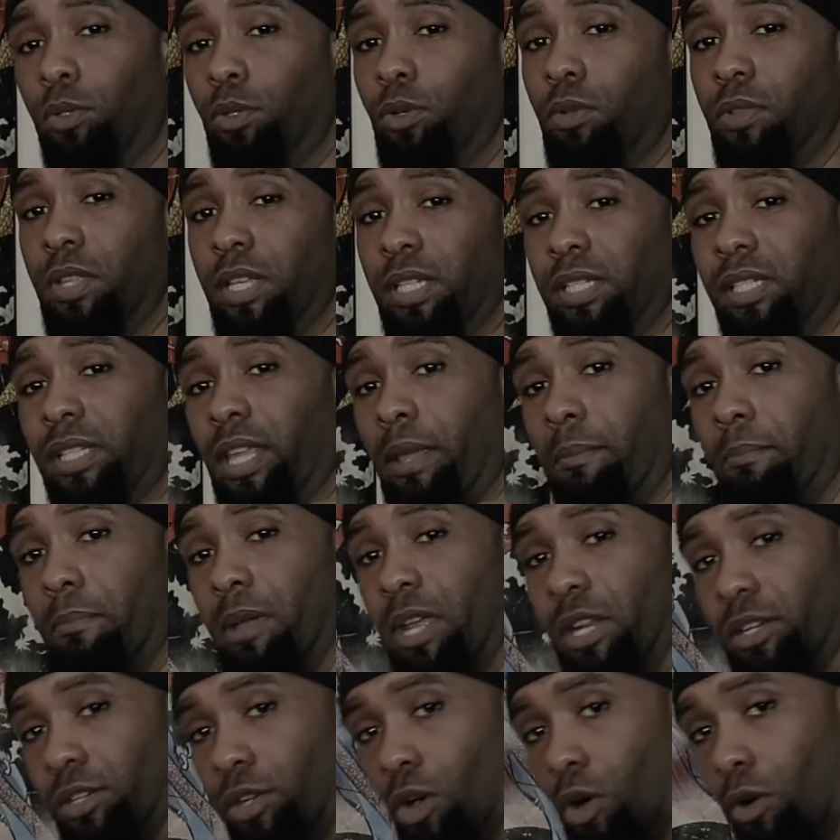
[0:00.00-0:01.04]
do this, they
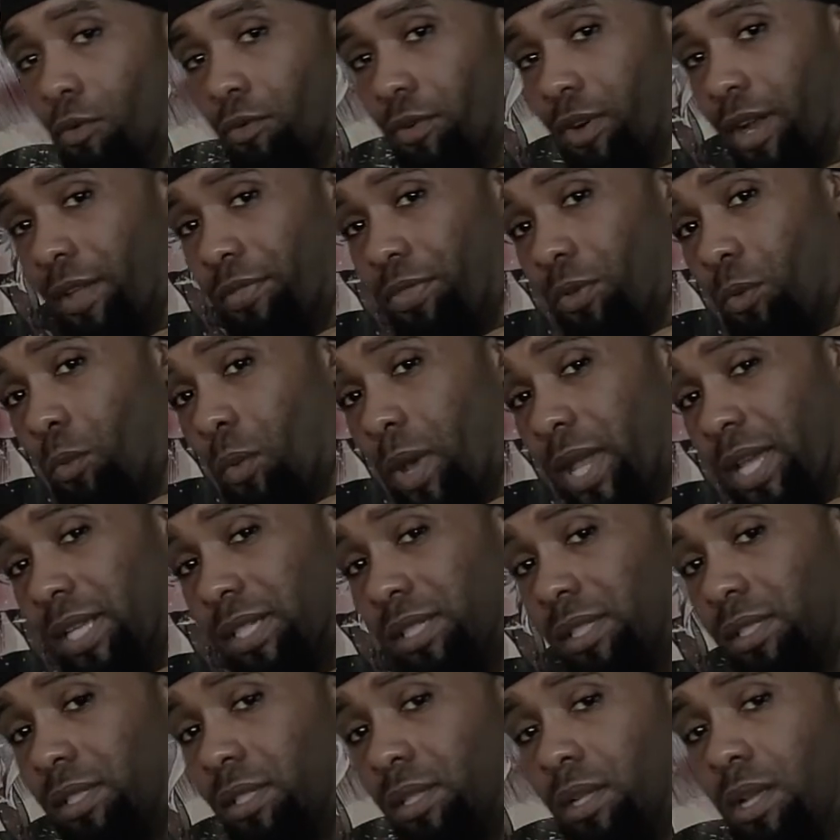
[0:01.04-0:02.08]
bend over at the
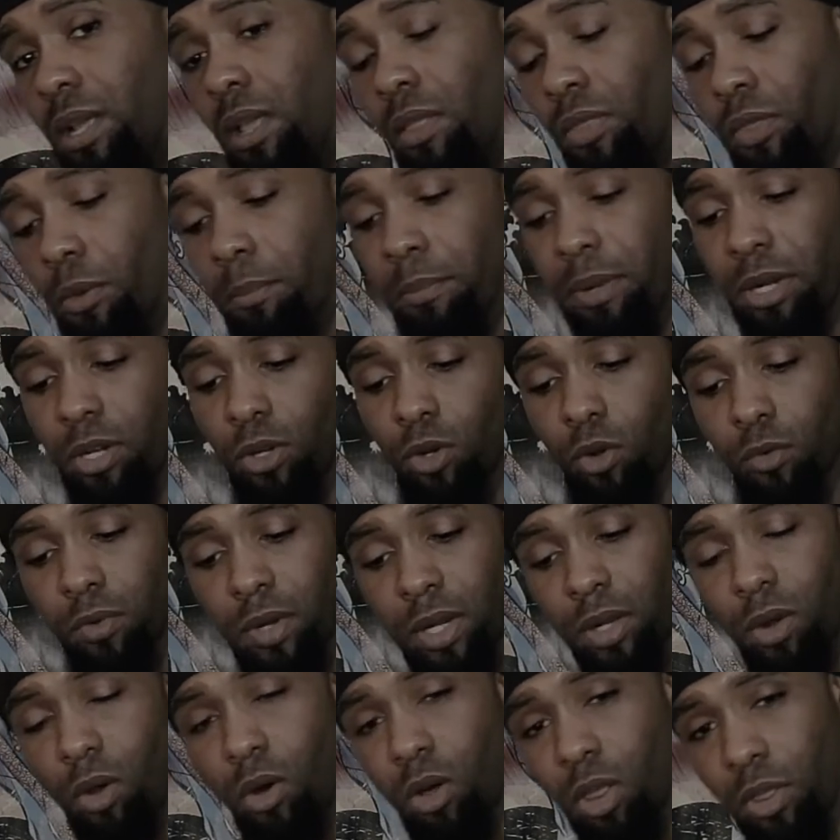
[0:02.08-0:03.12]
waist, they bend it
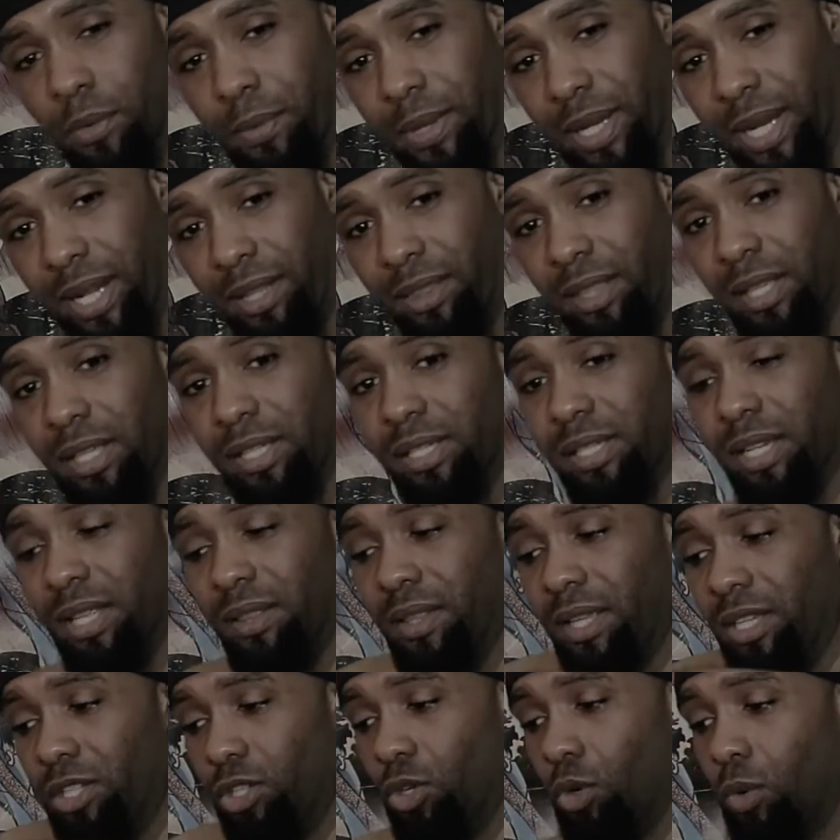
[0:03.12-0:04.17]
over all the way like this, and
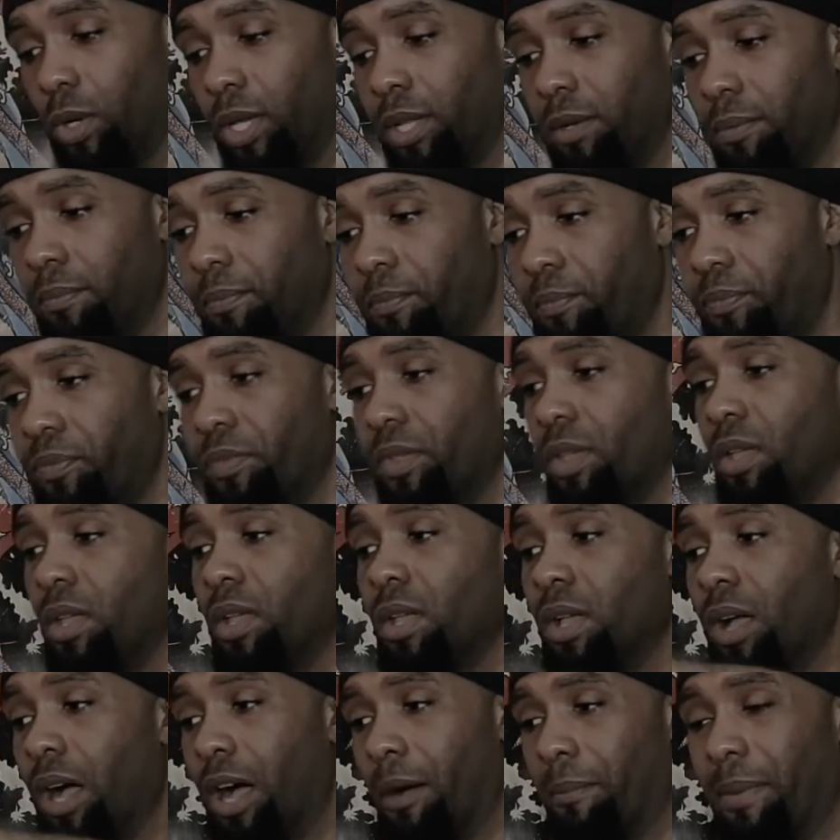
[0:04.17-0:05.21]
they do it.
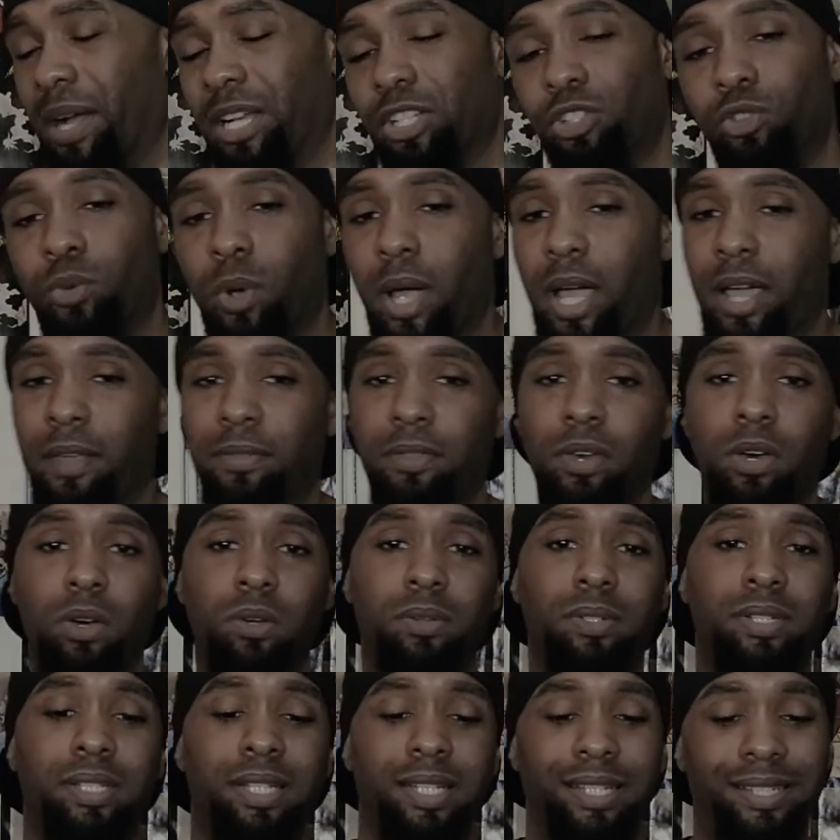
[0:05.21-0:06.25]
I tried
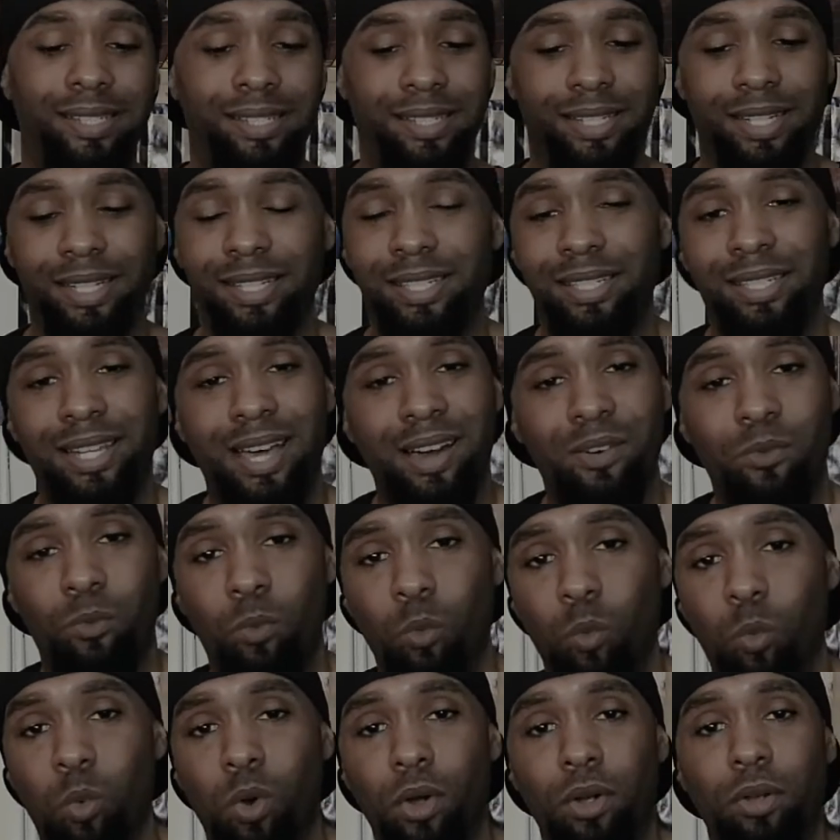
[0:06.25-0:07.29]
those, it does not
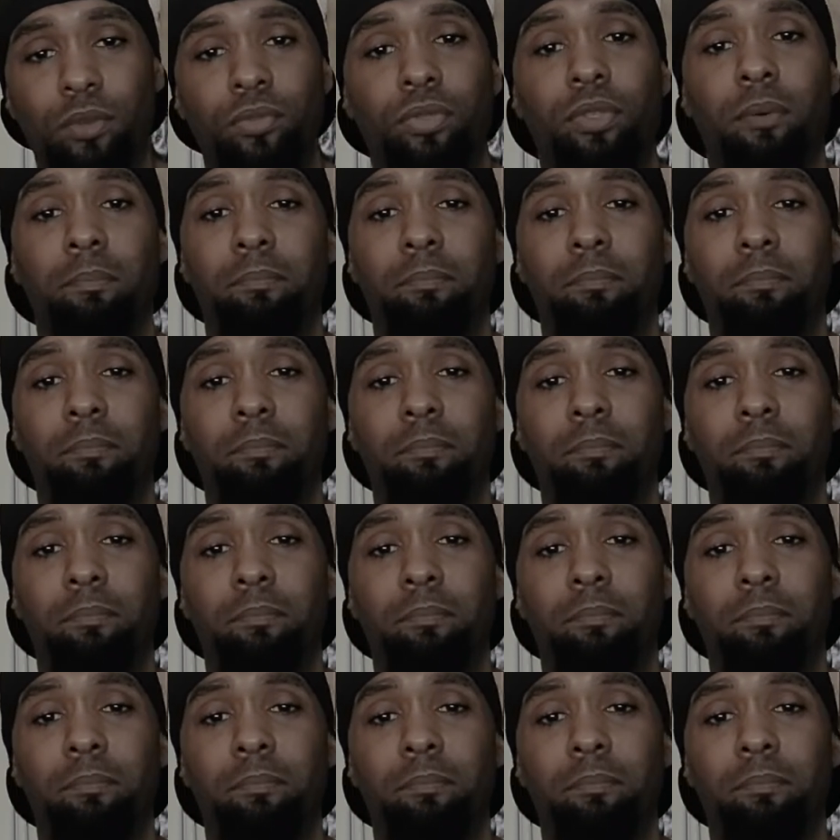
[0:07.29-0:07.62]
work the